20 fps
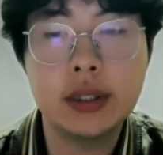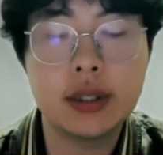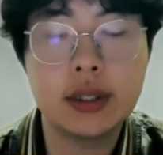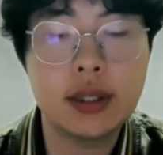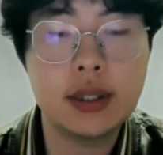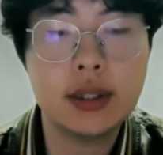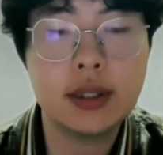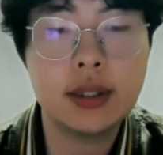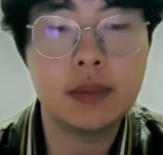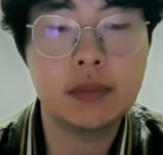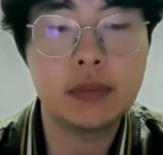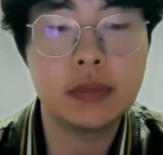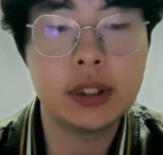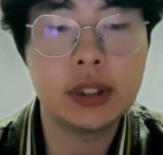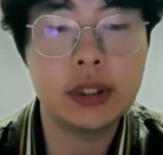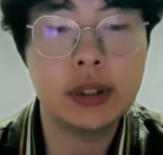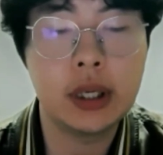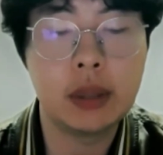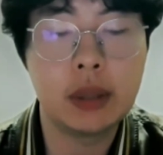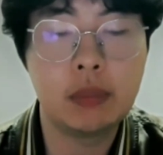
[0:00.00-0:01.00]

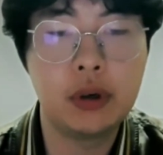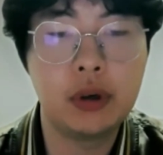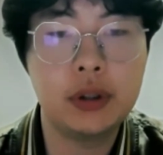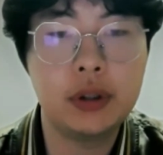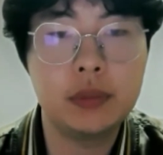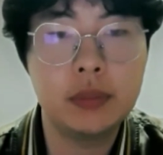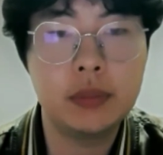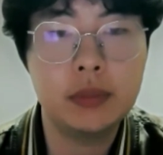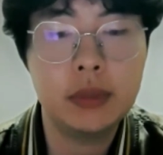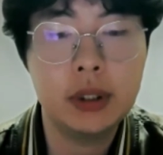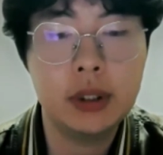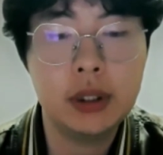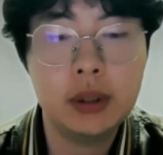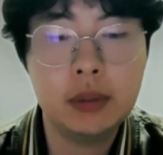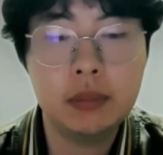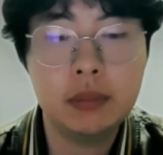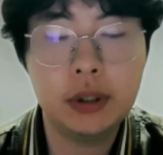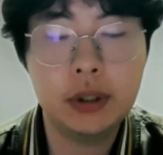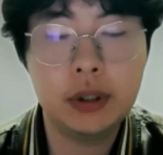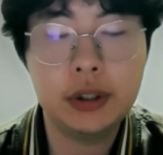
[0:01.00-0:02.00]
system
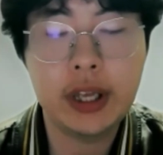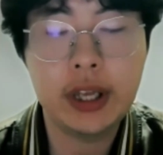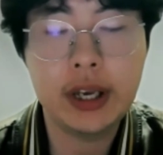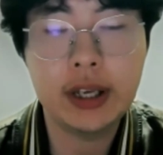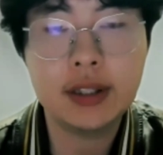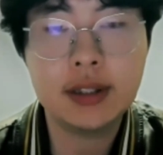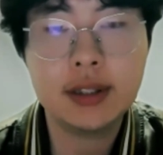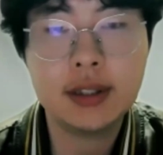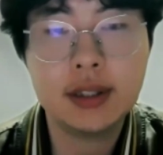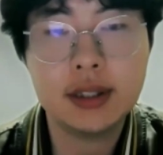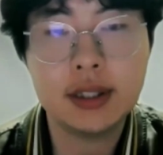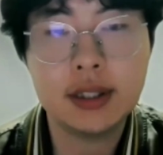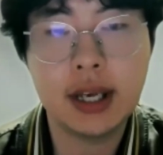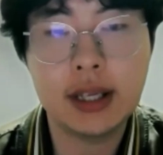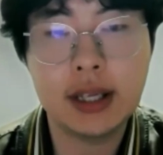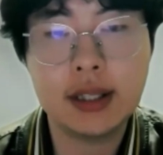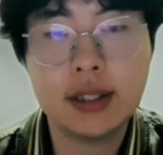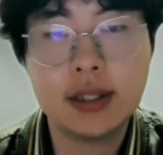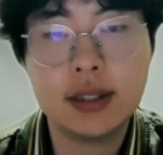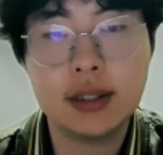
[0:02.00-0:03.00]
monitorates
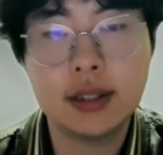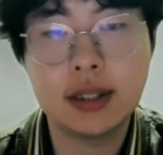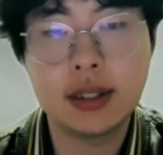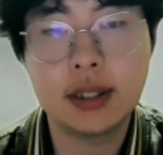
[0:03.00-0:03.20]
that